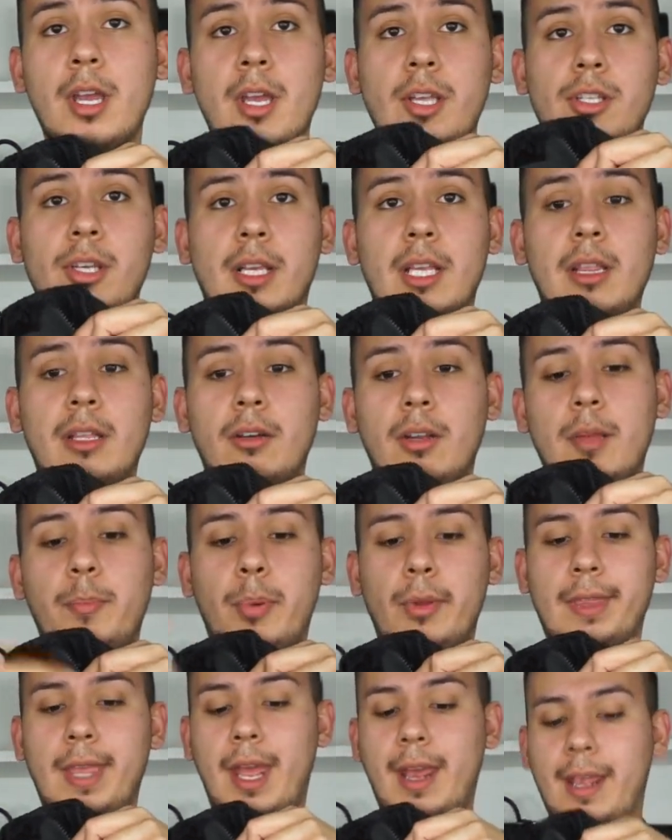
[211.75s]
So I can literally
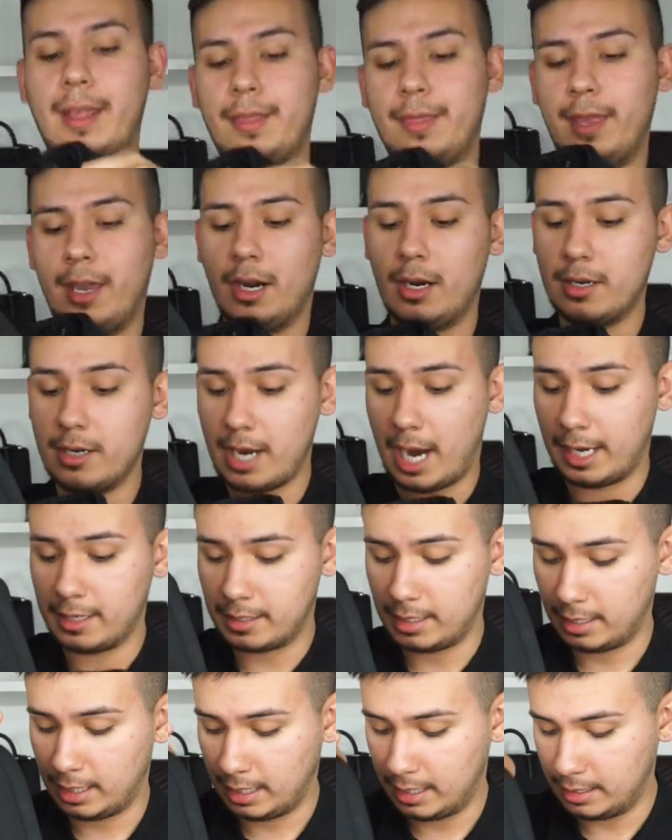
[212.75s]
put that in there
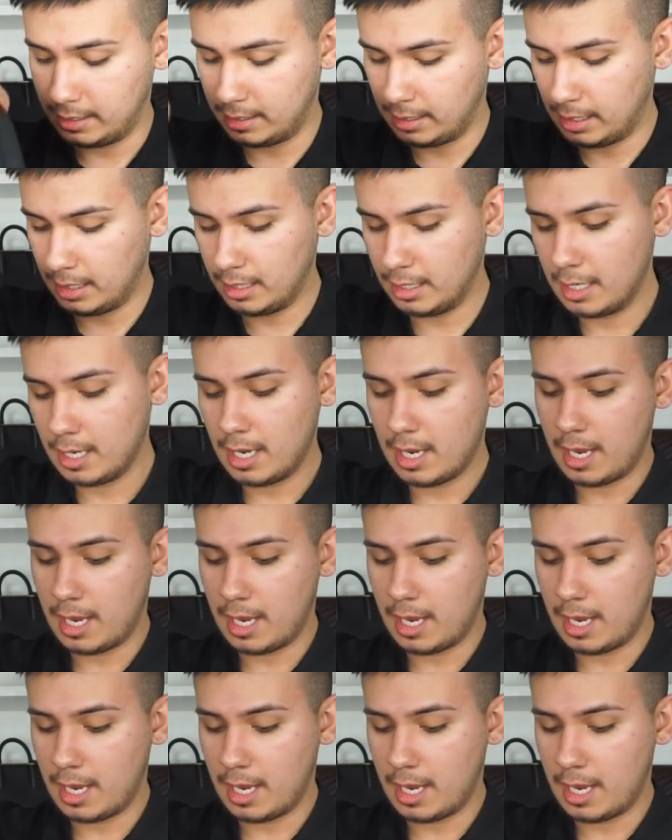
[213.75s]
nice and easy.